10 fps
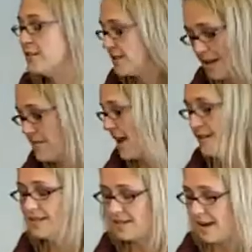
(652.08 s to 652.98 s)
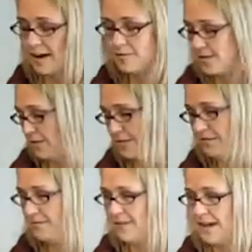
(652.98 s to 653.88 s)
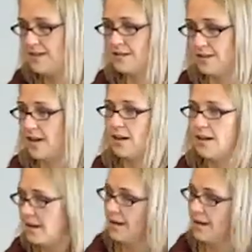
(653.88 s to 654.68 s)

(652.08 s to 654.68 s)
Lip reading: just a mess, an absolute mess of like,